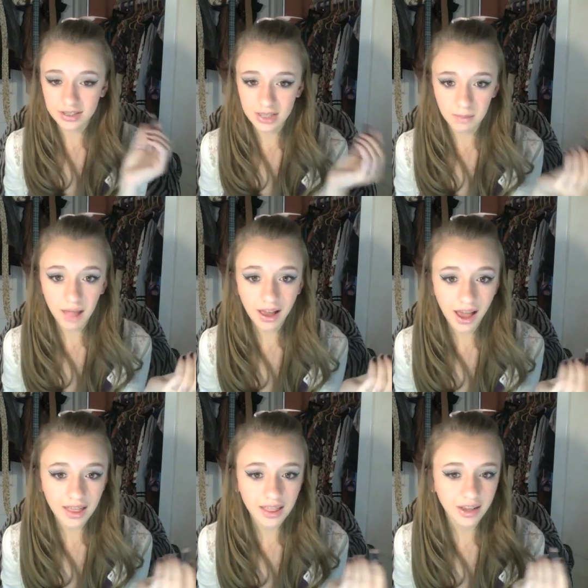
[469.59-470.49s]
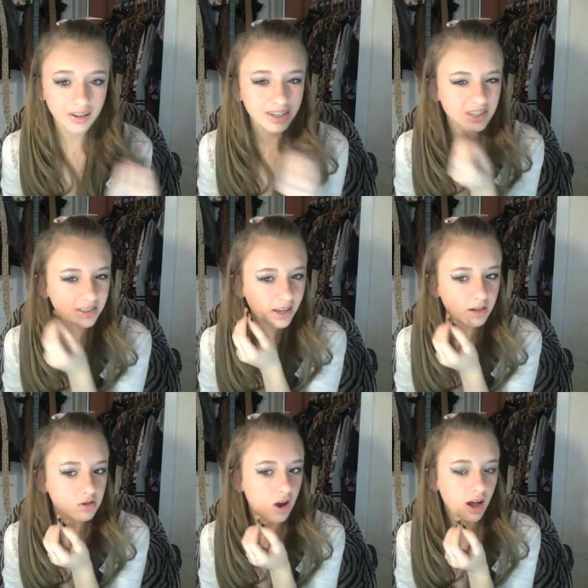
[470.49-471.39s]
same black eyeliner, and just kind of
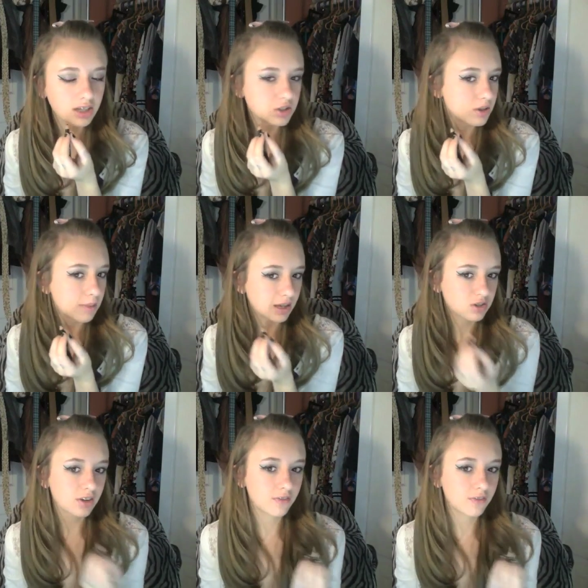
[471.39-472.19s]
draw geometric